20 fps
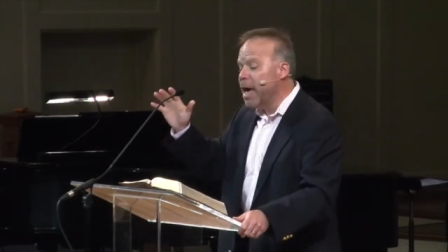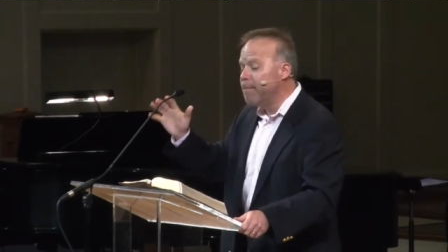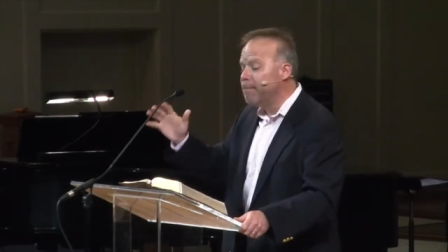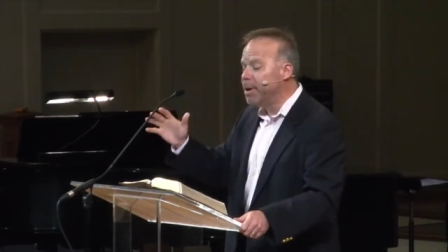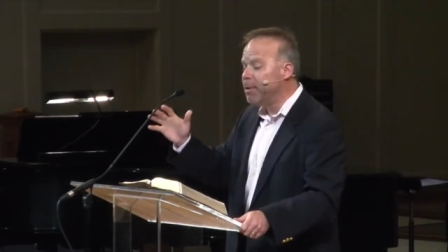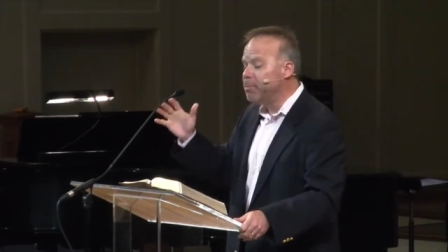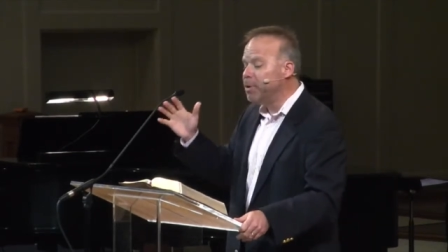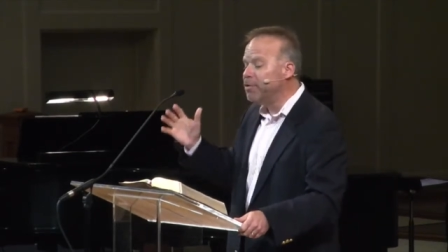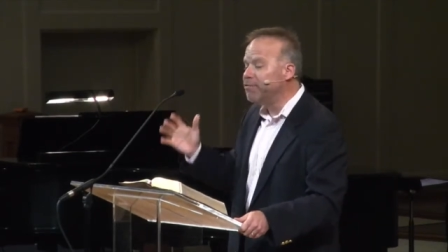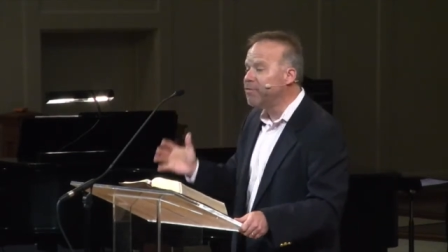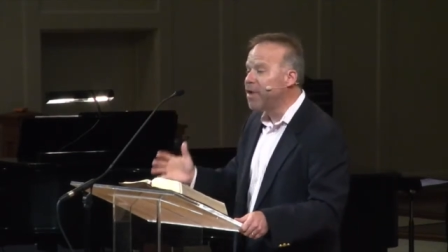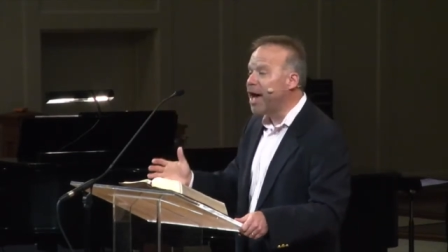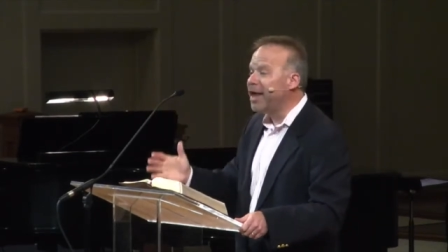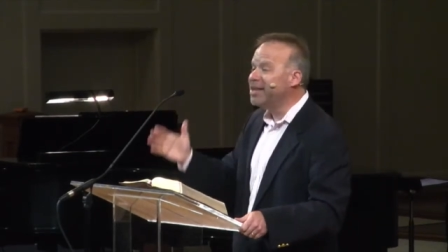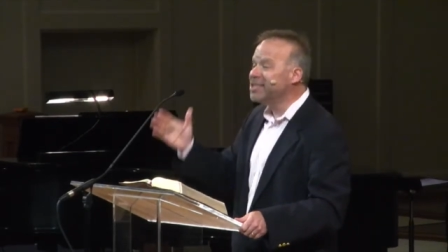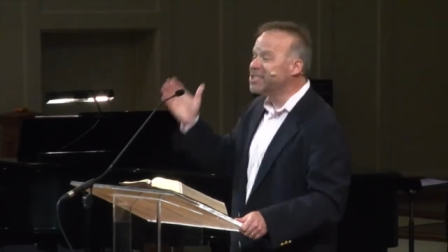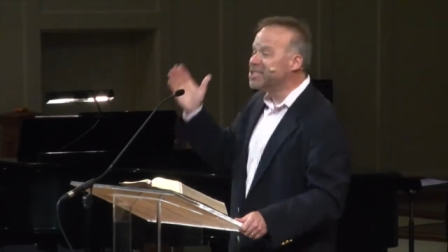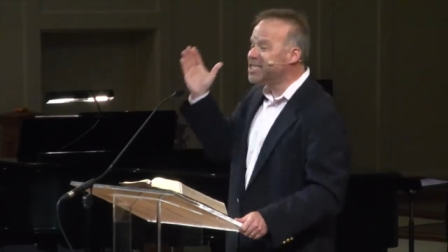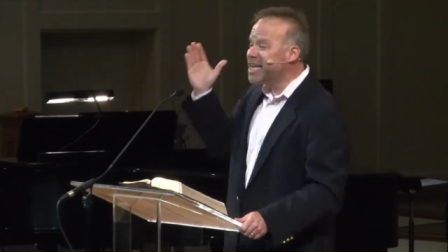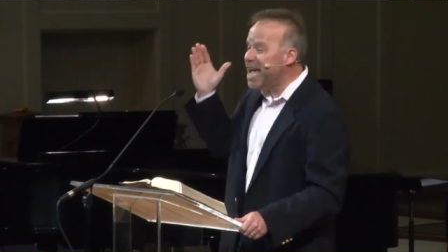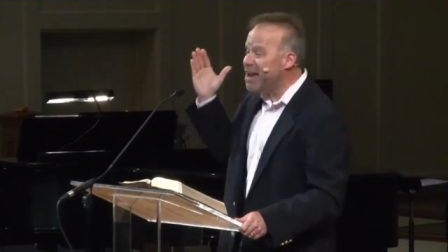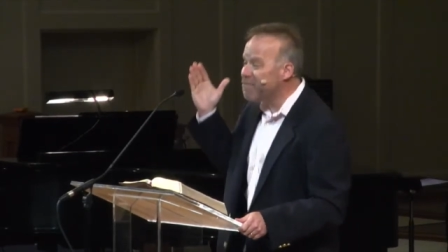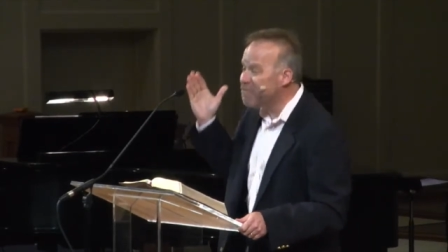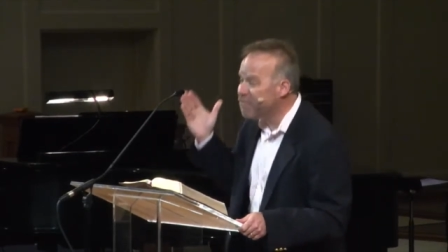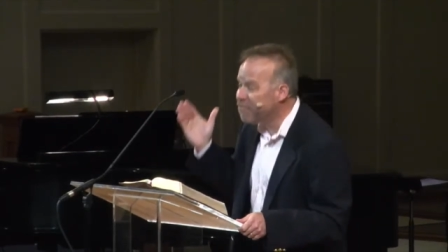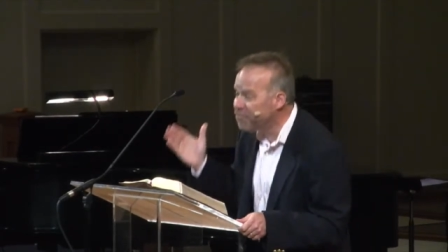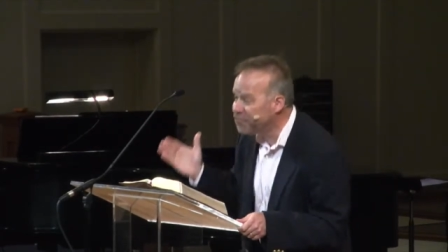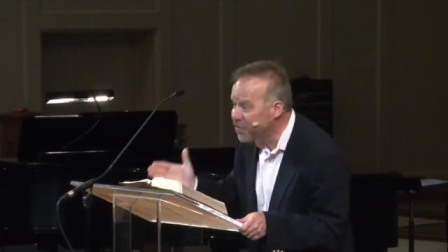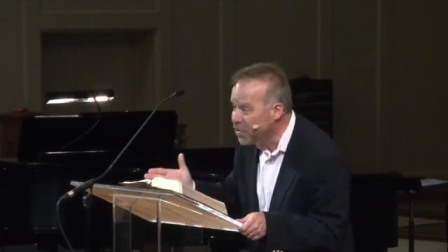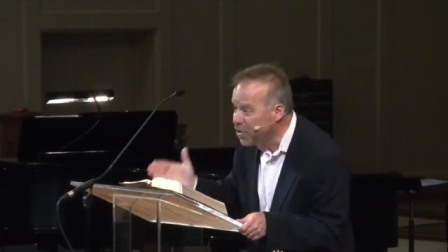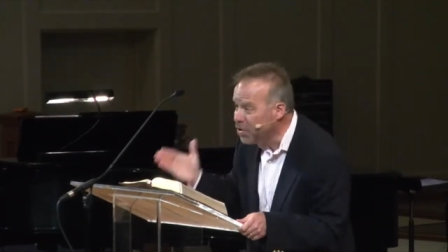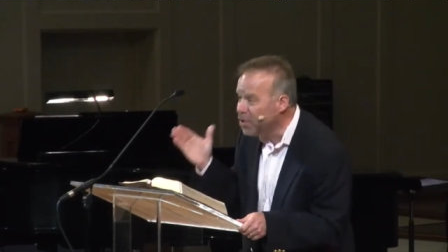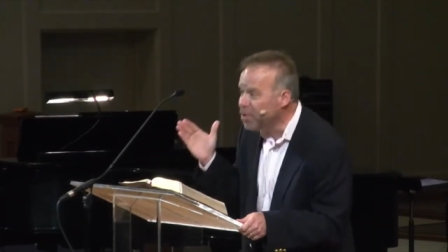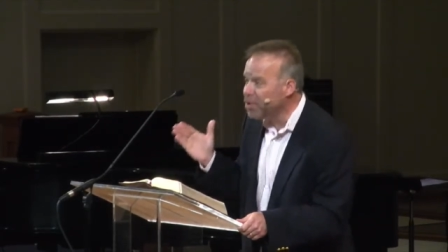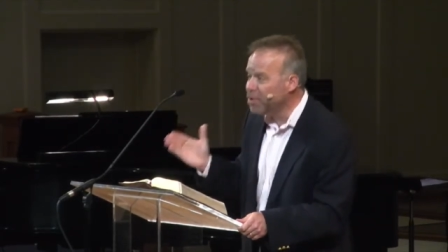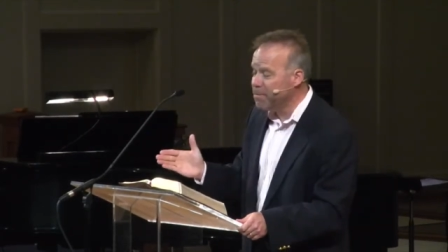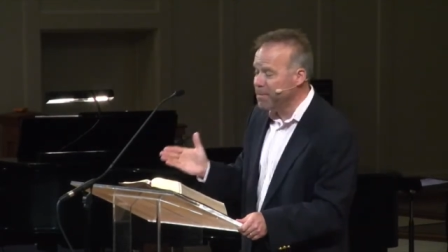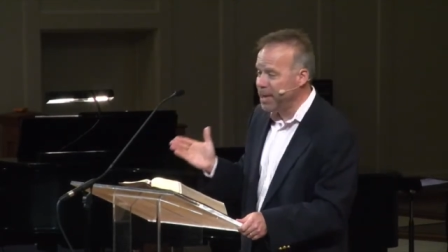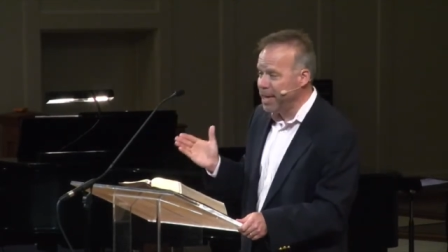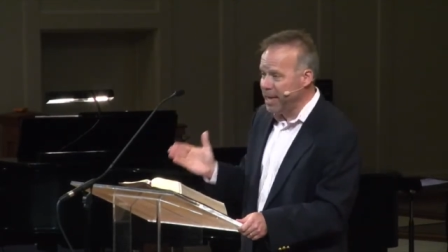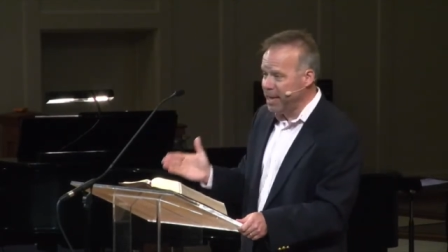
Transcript: but we've got to stand firm